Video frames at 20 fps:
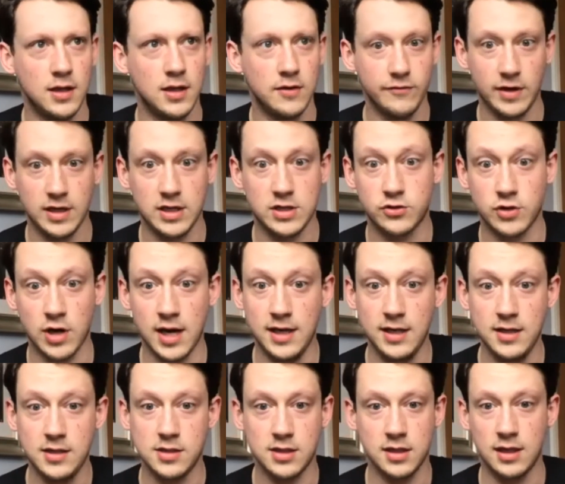very
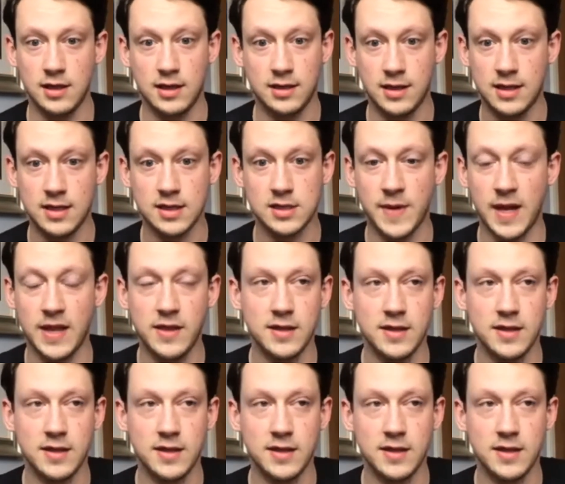strange. I didn't expect this.